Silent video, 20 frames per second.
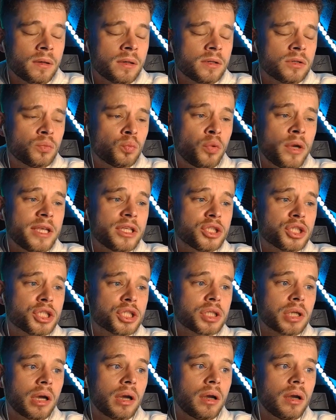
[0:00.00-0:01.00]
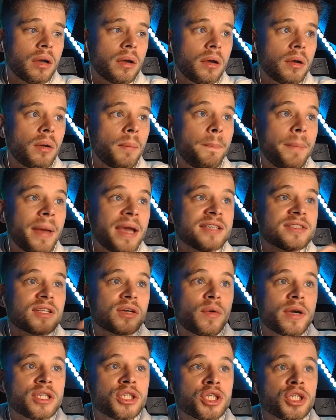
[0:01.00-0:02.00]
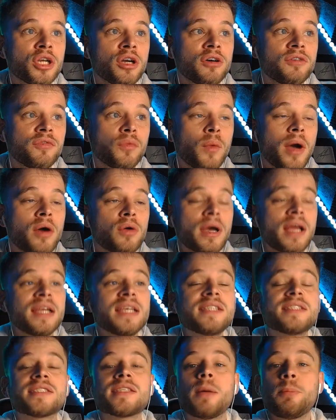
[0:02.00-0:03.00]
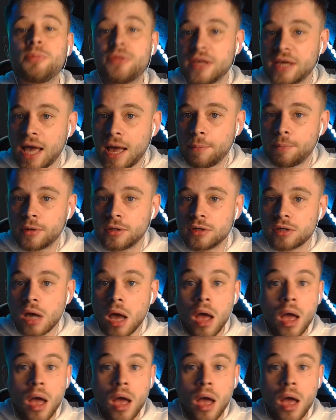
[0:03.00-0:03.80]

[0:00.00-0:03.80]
which begs the question of, well, at least something happened,